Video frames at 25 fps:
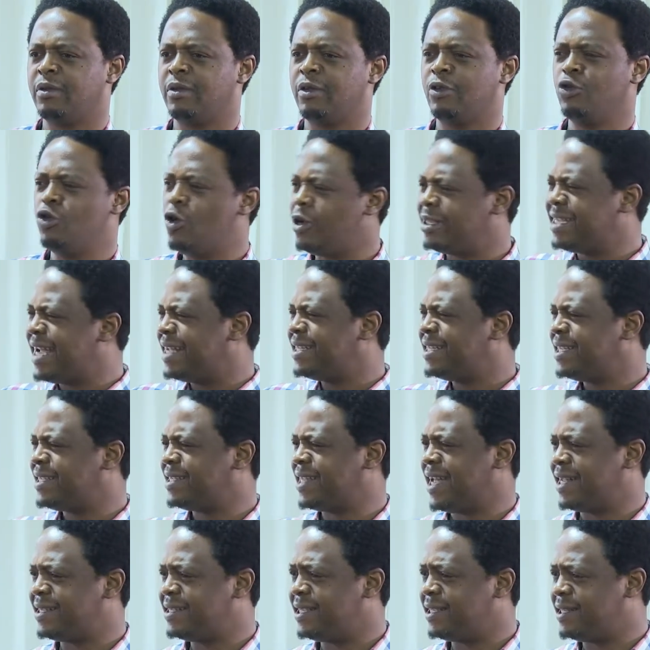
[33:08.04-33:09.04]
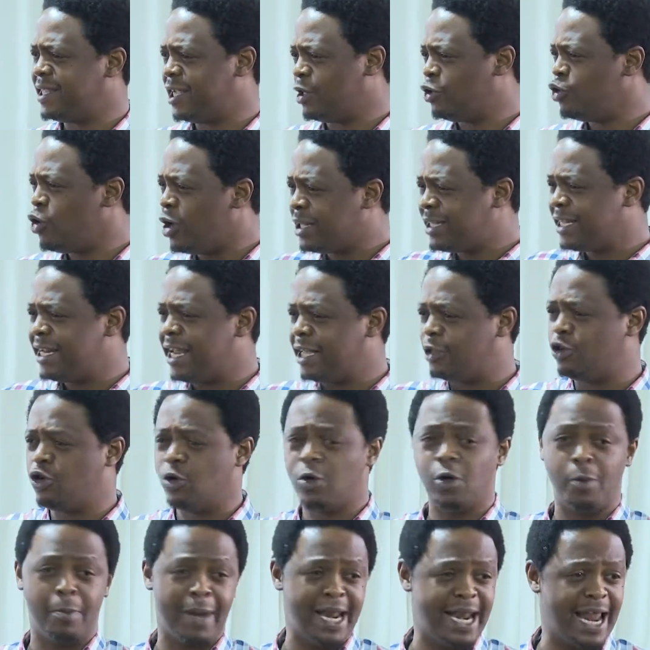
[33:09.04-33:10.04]
Not as a statistic, not in a
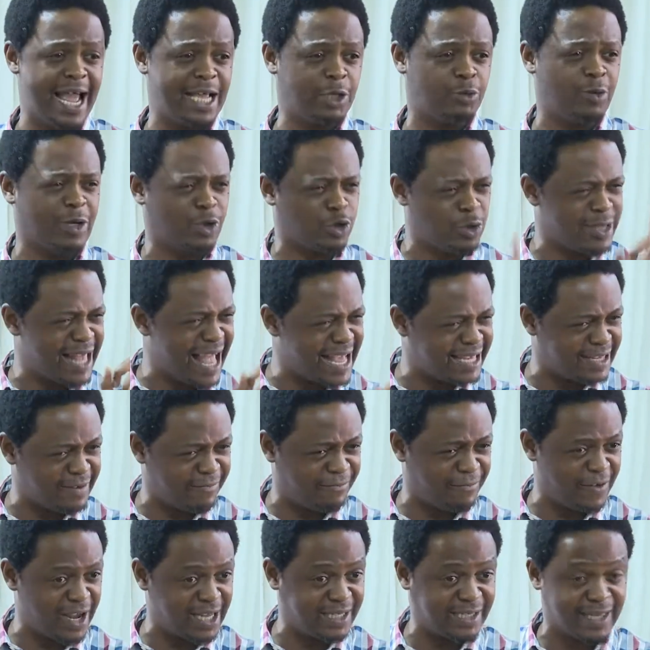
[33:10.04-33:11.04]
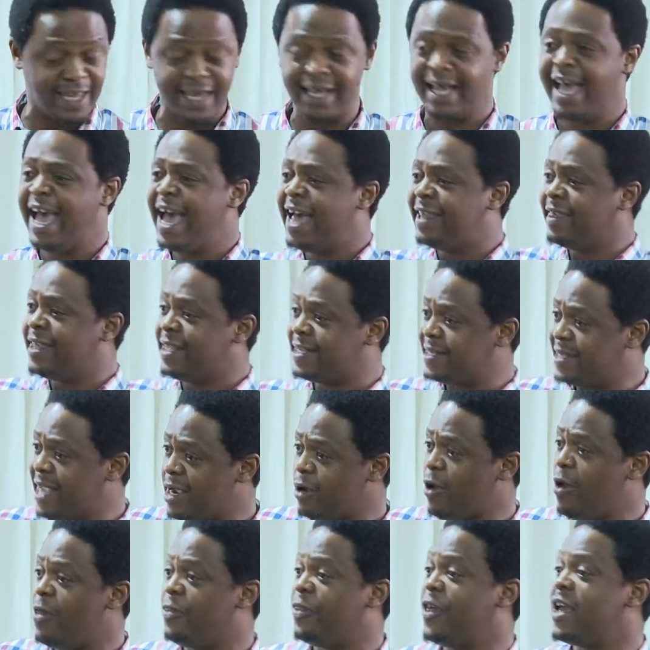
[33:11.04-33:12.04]
dehumanized way. So that's the first thing. The
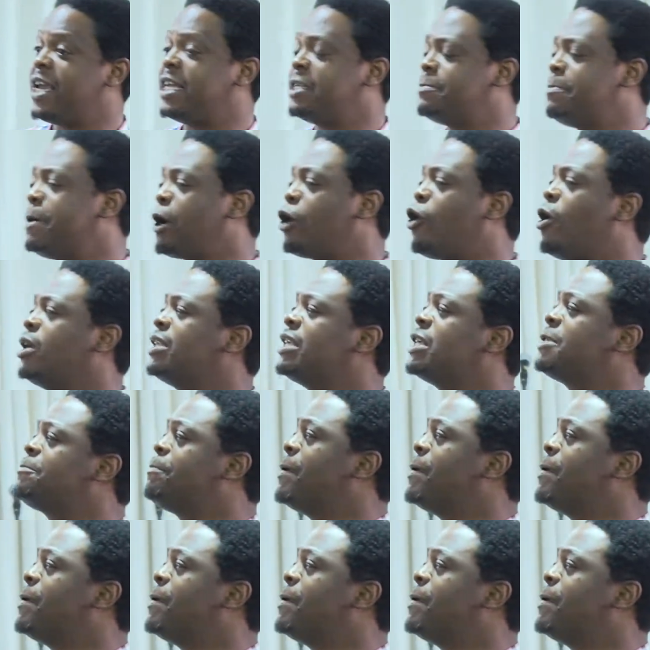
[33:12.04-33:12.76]
second thing is because this